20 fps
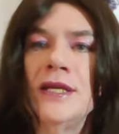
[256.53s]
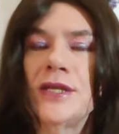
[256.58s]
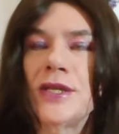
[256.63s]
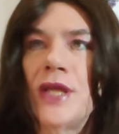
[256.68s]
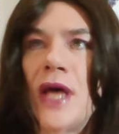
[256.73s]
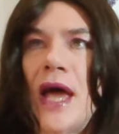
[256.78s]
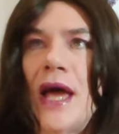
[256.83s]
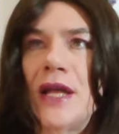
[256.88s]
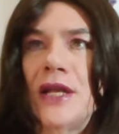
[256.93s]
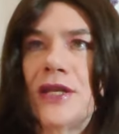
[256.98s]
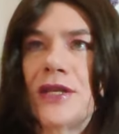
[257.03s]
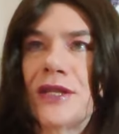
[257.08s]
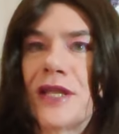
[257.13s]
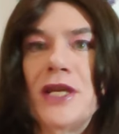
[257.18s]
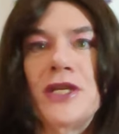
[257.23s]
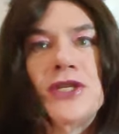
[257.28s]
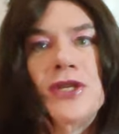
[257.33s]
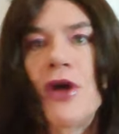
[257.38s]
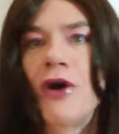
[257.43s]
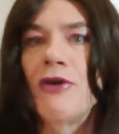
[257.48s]
is that
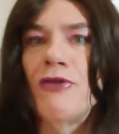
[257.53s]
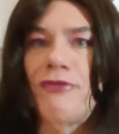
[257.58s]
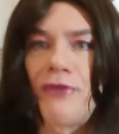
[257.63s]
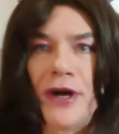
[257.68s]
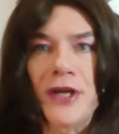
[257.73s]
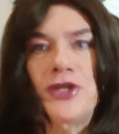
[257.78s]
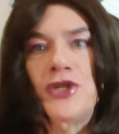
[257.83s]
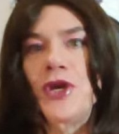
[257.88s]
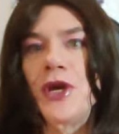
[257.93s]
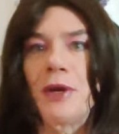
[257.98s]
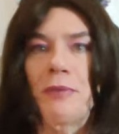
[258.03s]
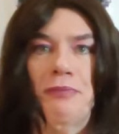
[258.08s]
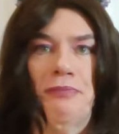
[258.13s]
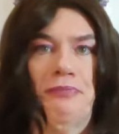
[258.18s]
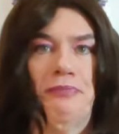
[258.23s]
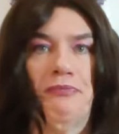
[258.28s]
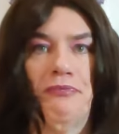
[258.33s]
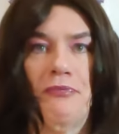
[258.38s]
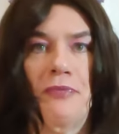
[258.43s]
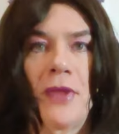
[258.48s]
there's no fudging.
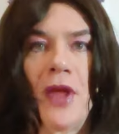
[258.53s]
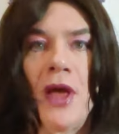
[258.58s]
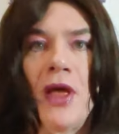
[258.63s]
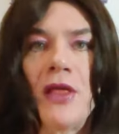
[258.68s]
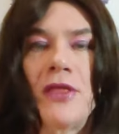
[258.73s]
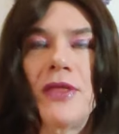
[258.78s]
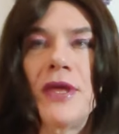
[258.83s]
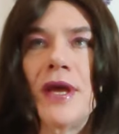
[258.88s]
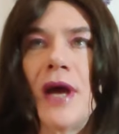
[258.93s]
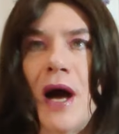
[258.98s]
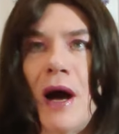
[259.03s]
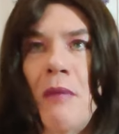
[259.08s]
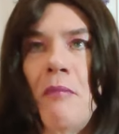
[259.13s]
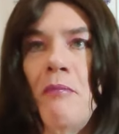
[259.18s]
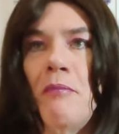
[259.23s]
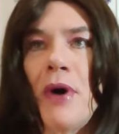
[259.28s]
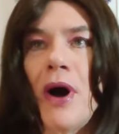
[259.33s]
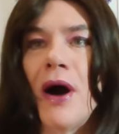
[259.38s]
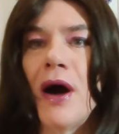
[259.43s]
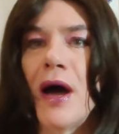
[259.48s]
The
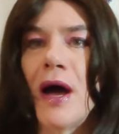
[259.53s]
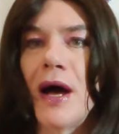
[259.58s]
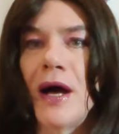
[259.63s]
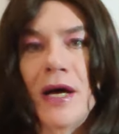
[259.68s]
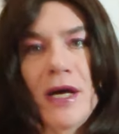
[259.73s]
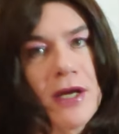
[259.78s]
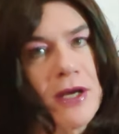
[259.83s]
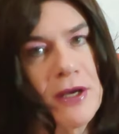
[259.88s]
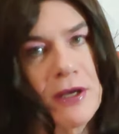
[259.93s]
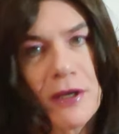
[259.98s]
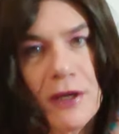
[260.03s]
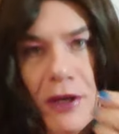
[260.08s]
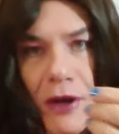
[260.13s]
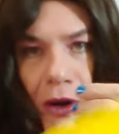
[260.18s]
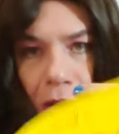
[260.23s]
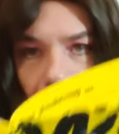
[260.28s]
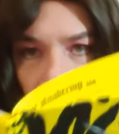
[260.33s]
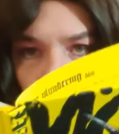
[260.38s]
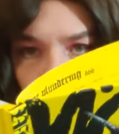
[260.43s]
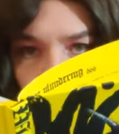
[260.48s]
umpire,
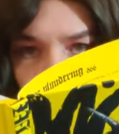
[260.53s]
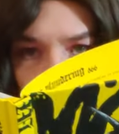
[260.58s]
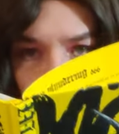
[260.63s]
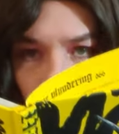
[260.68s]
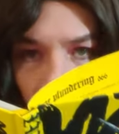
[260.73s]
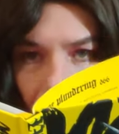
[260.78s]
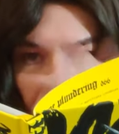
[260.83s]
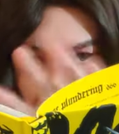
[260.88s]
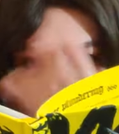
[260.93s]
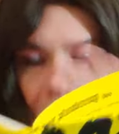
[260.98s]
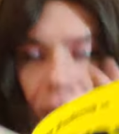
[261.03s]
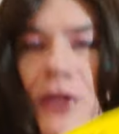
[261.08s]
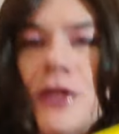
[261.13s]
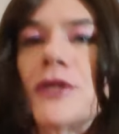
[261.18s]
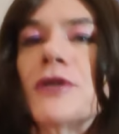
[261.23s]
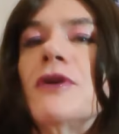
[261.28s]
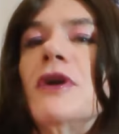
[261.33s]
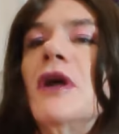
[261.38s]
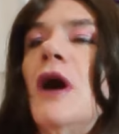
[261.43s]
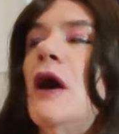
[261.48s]
you know, rolling behind
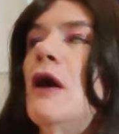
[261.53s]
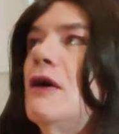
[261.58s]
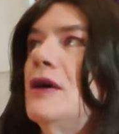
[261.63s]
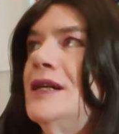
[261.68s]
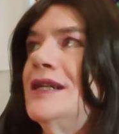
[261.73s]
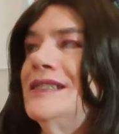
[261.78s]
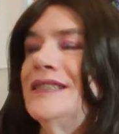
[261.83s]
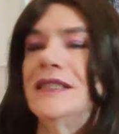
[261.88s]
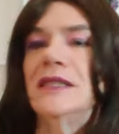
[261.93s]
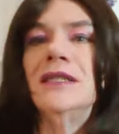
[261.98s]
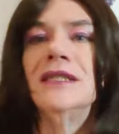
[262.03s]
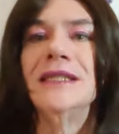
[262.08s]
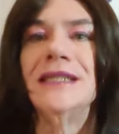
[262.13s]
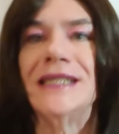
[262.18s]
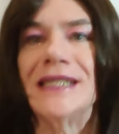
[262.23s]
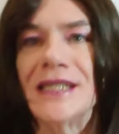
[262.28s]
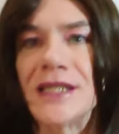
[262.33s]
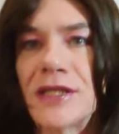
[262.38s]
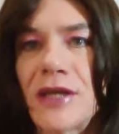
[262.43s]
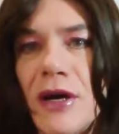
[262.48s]
a screen.
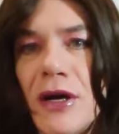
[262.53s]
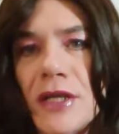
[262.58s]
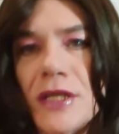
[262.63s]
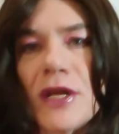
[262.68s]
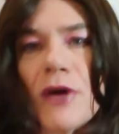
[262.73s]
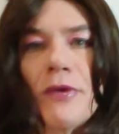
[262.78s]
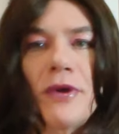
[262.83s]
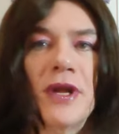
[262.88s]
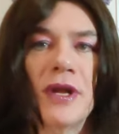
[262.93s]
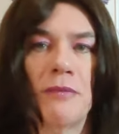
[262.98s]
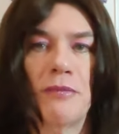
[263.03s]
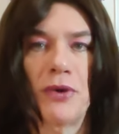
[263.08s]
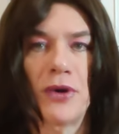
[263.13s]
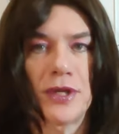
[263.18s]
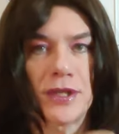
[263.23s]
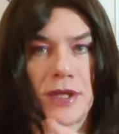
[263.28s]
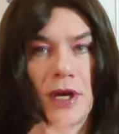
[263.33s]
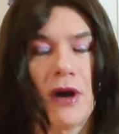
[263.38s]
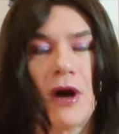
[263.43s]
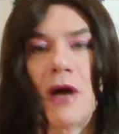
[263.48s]
This guy's low on hit
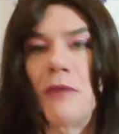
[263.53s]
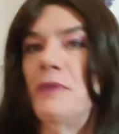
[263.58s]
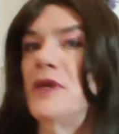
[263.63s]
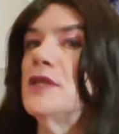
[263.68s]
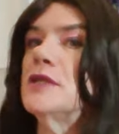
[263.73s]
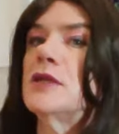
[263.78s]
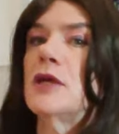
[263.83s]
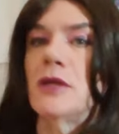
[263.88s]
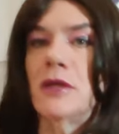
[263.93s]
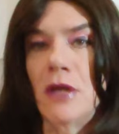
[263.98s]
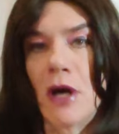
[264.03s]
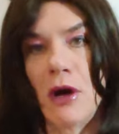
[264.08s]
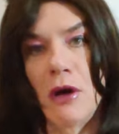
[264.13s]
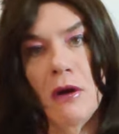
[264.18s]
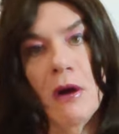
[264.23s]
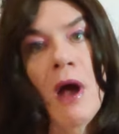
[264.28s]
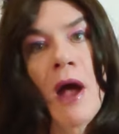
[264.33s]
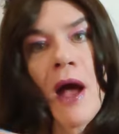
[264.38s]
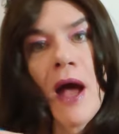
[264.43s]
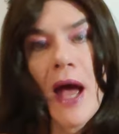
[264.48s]
points. I missed.
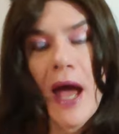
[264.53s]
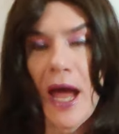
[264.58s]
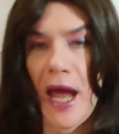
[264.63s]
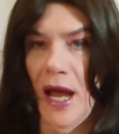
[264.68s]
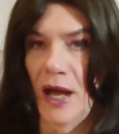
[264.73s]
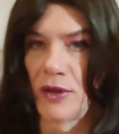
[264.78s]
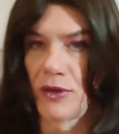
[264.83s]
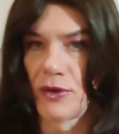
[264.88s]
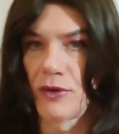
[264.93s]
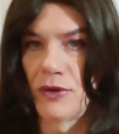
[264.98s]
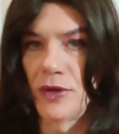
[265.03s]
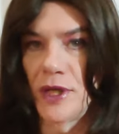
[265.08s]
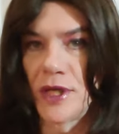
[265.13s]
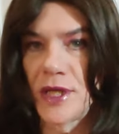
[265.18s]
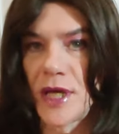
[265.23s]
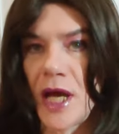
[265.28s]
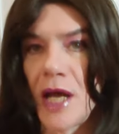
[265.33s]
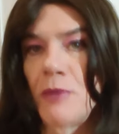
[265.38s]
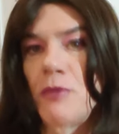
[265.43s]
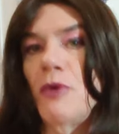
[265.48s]
No. Out there on
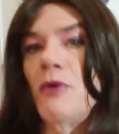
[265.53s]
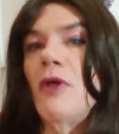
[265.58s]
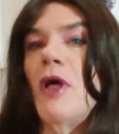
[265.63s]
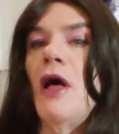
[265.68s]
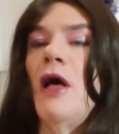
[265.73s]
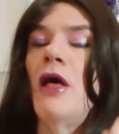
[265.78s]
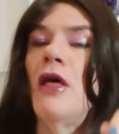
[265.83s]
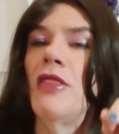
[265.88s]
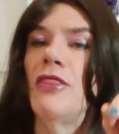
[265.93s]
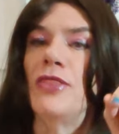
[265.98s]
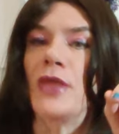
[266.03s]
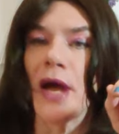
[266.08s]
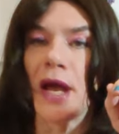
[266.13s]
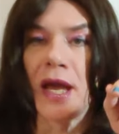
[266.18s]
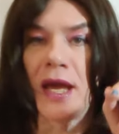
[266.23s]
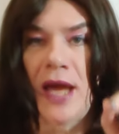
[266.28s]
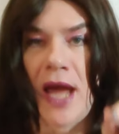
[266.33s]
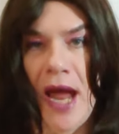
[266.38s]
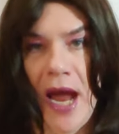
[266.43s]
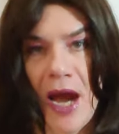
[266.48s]
the table,
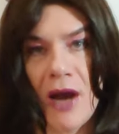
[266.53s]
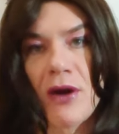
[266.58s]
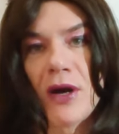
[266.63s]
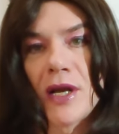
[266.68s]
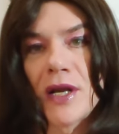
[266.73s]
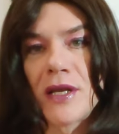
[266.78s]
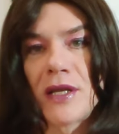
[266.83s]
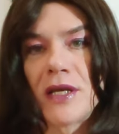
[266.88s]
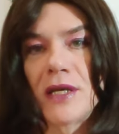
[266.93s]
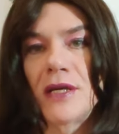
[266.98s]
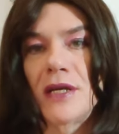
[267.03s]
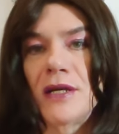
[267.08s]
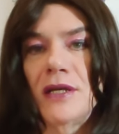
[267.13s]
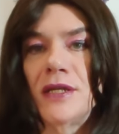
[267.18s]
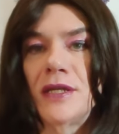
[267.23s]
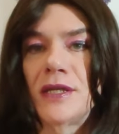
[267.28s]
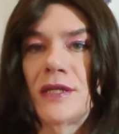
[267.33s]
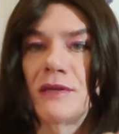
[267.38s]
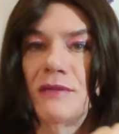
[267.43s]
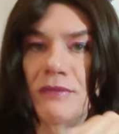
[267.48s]
the
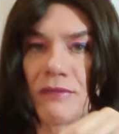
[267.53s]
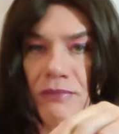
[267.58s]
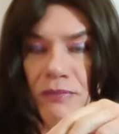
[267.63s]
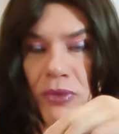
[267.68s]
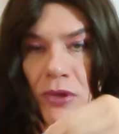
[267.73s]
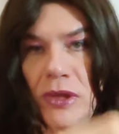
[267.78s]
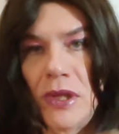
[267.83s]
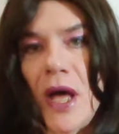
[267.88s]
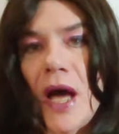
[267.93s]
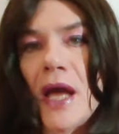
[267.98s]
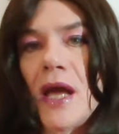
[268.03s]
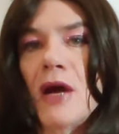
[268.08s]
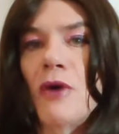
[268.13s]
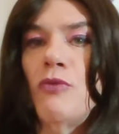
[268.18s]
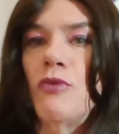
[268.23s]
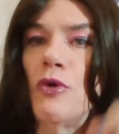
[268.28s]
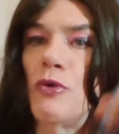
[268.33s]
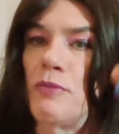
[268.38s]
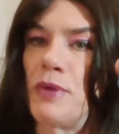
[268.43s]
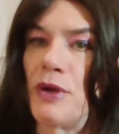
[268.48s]
character's
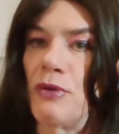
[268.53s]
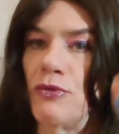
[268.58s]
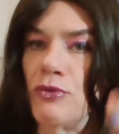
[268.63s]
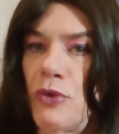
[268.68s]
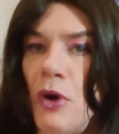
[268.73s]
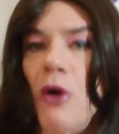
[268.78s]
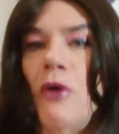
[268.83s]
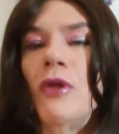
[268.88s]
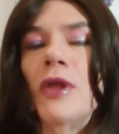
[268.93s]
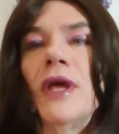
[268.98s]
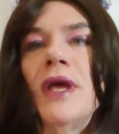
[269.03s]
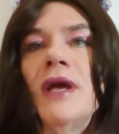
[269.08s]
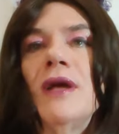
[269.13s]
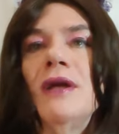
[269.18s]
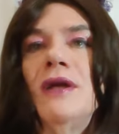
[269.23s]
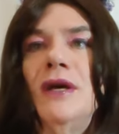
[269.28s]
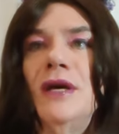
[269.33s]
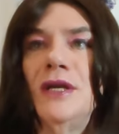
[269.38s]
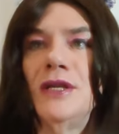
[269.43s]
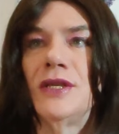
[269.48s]
player will be
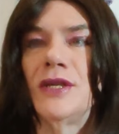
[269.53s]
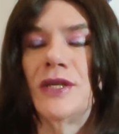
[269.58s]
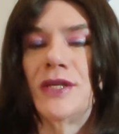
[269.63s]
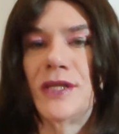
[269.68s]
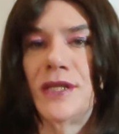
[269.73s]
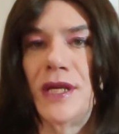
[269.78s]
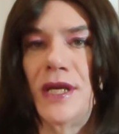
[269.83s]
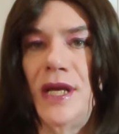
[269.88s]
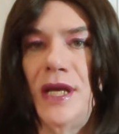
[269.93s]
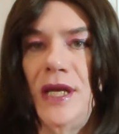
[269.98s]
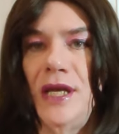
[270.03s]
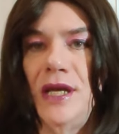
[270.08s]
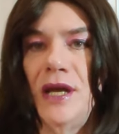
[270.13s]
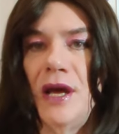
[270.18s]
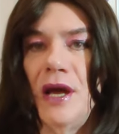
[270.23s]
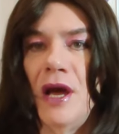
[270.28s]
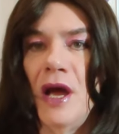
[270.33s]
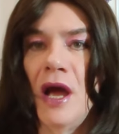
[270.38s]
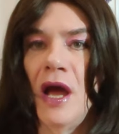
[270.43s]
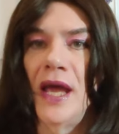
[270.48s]
rolling to
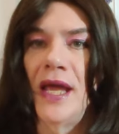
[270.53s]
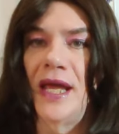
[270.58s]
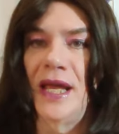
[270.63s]
see